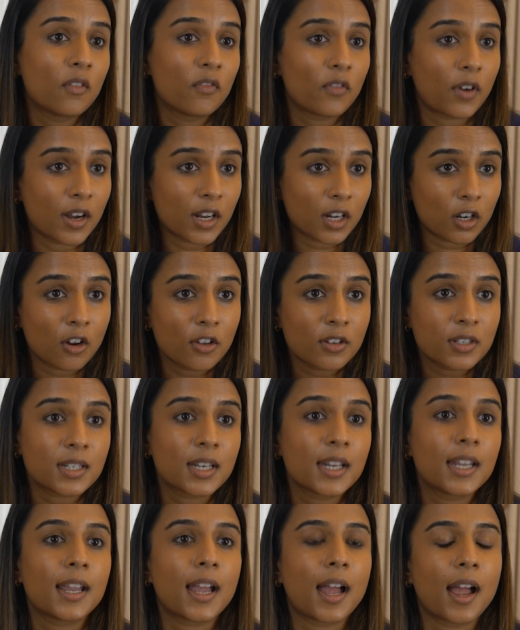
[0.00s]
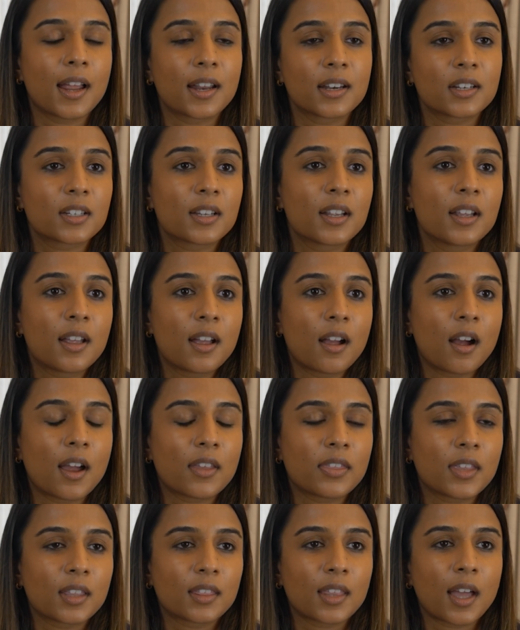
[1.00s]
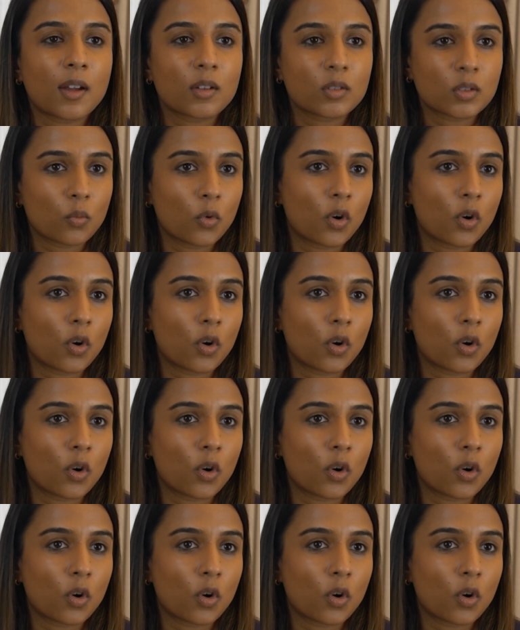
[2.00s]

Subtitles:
very closely, and I think that's